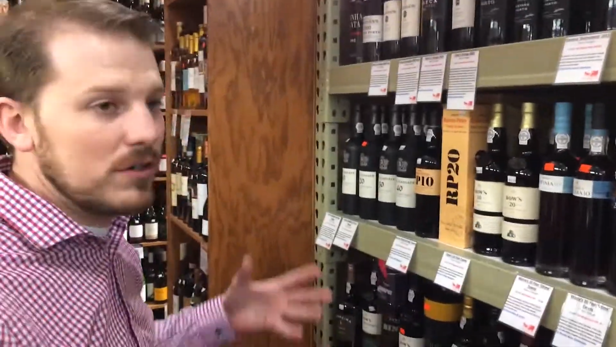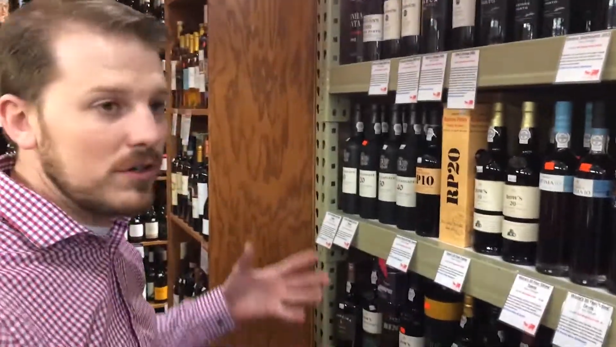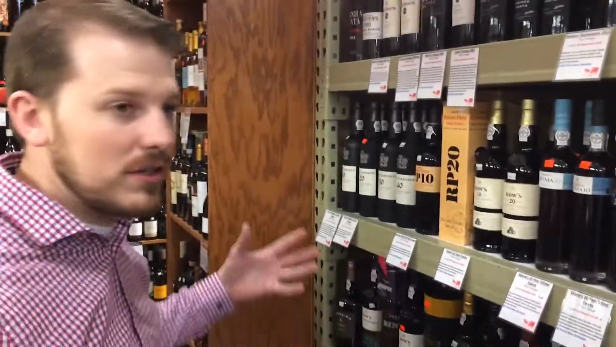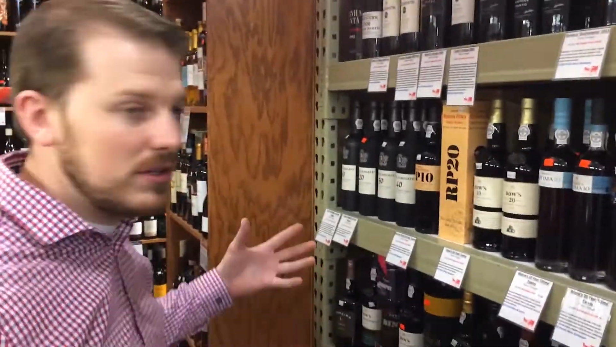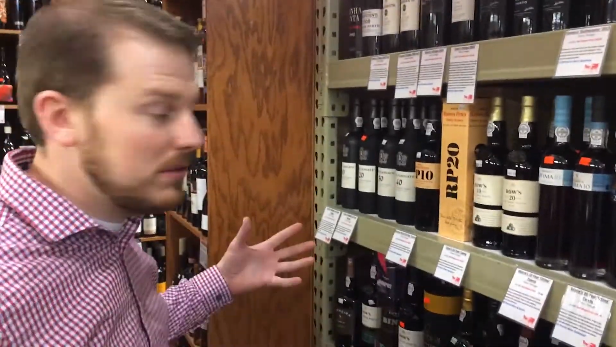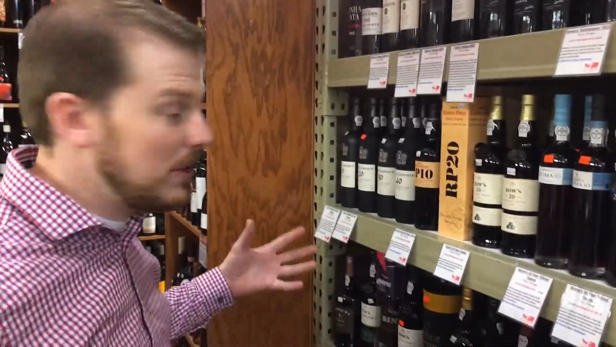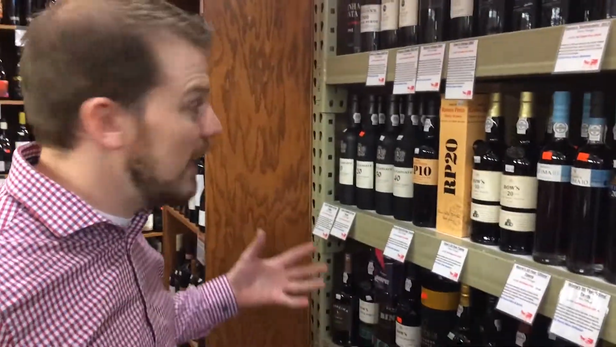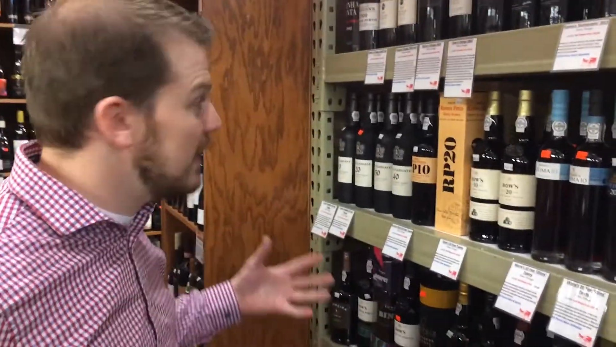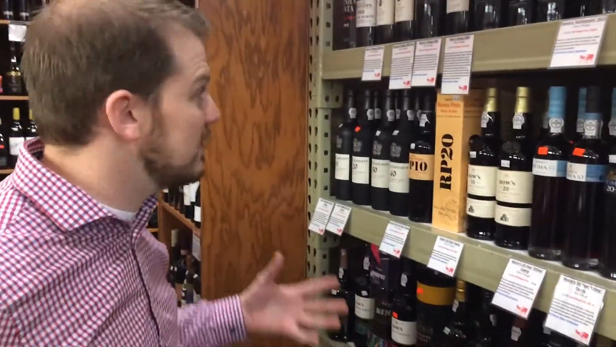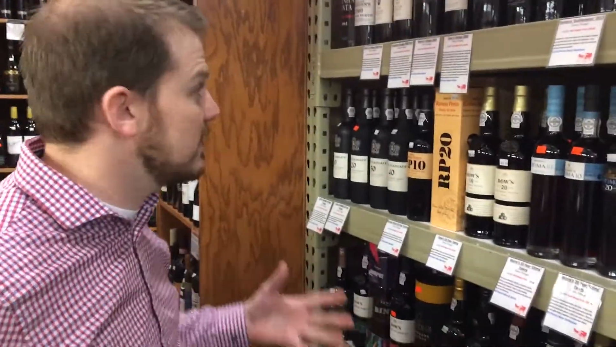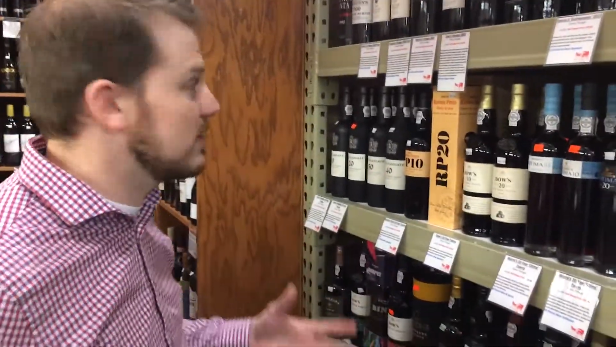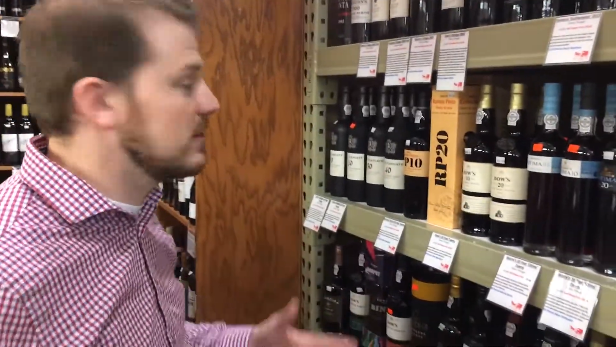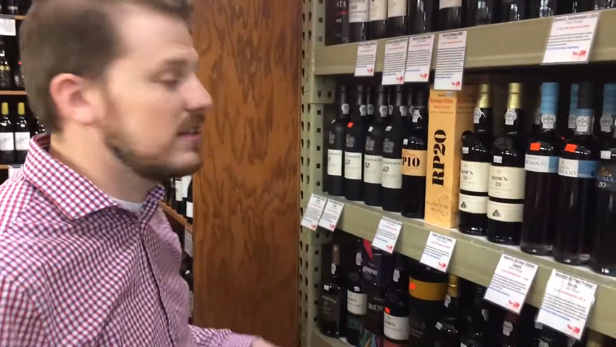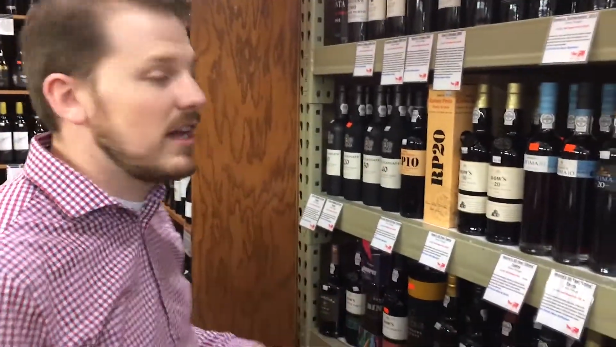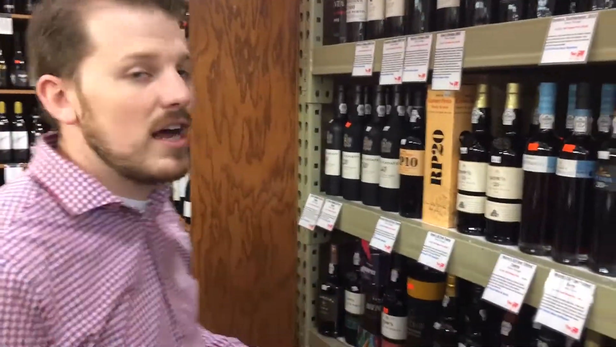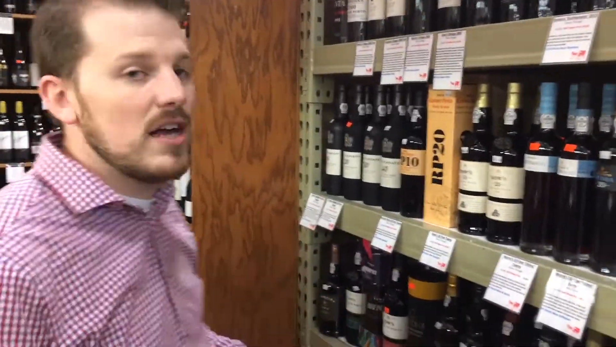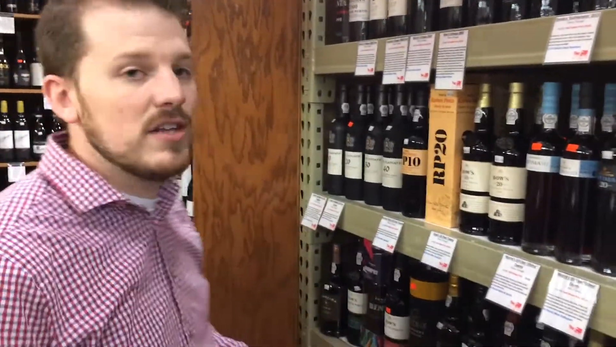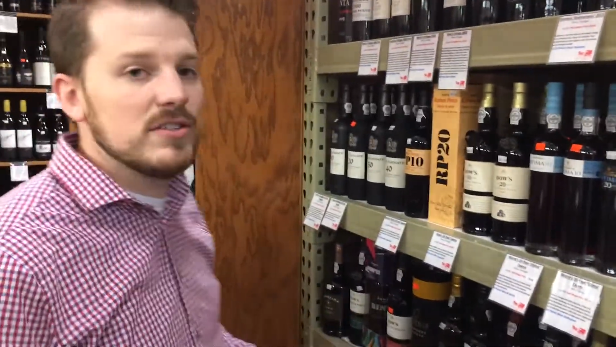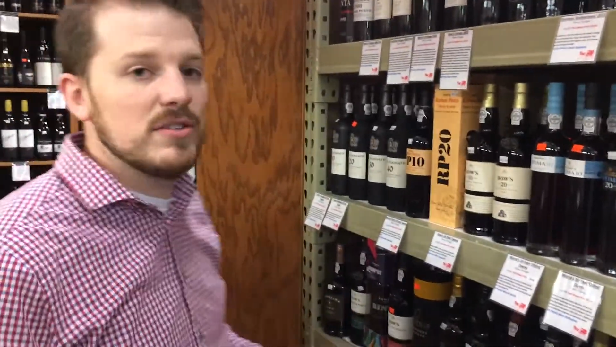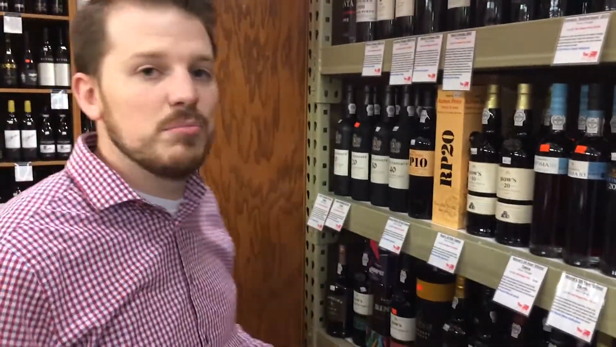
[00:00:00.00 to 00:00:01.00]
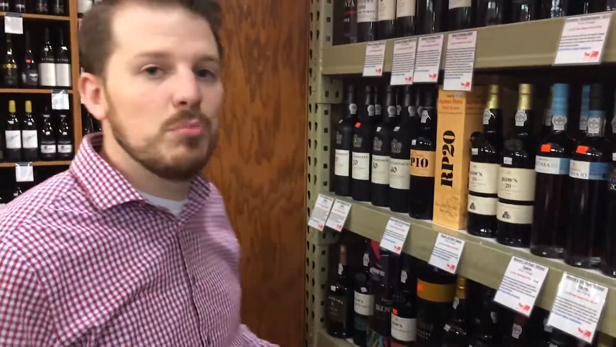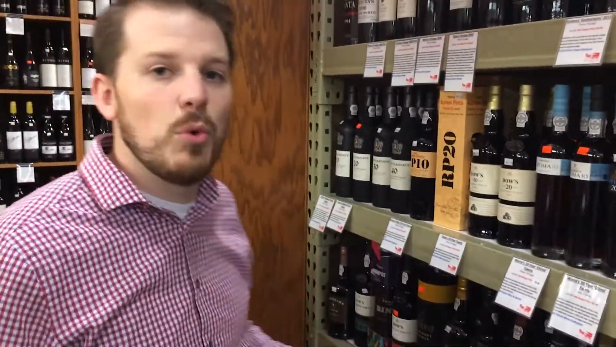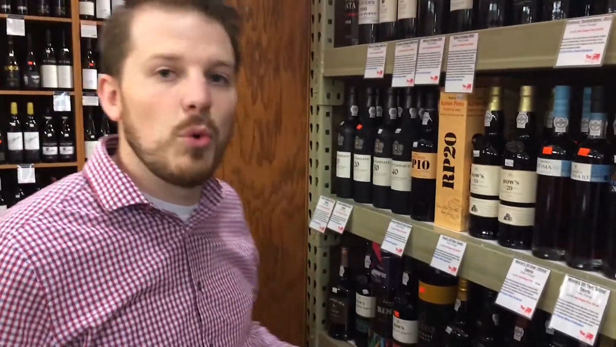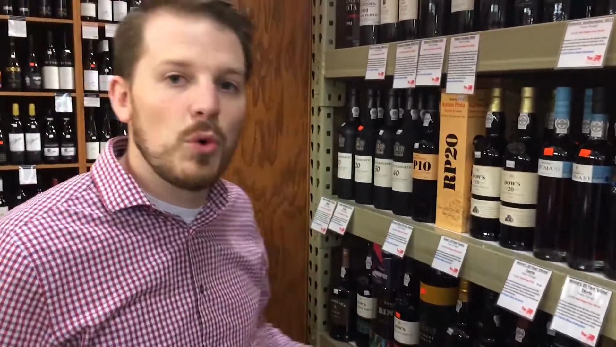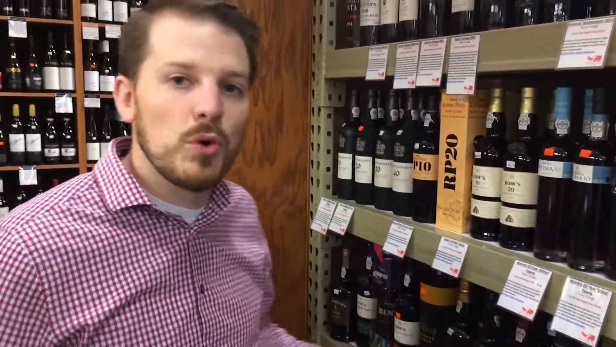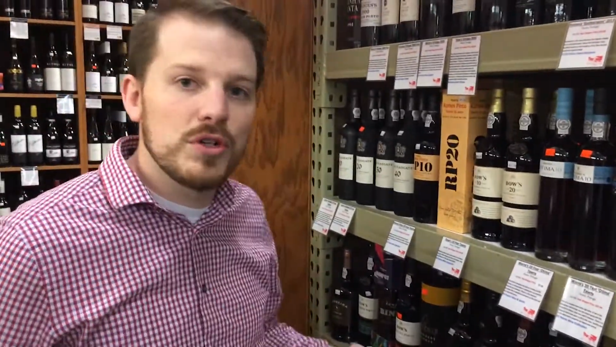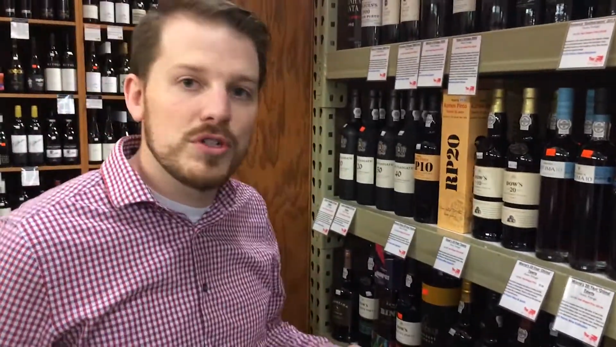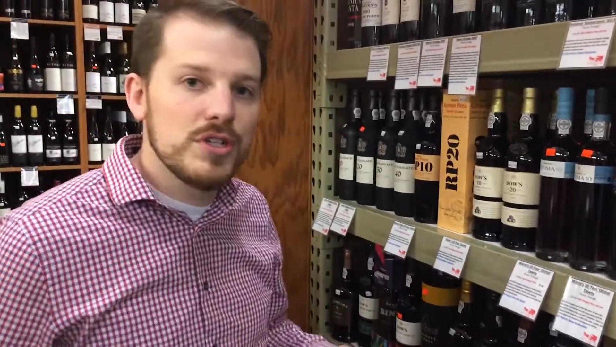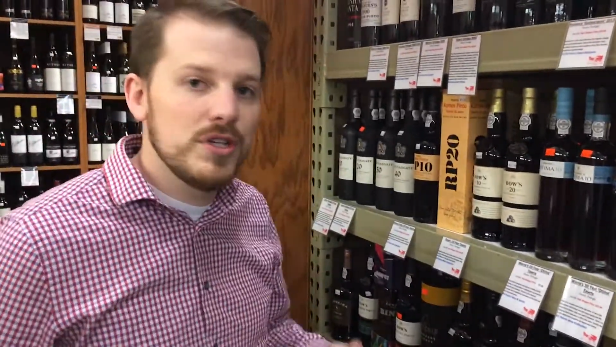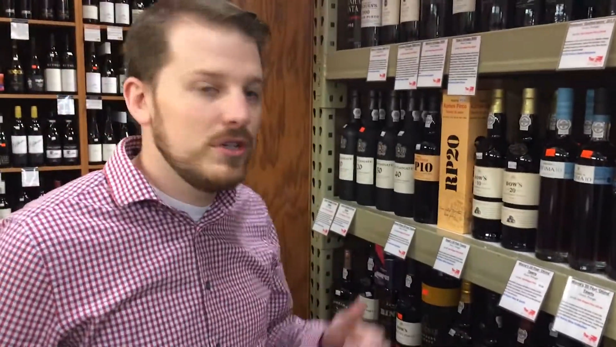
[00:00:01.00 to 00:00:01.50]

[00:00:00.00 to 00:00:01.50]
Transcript: classic styles of port,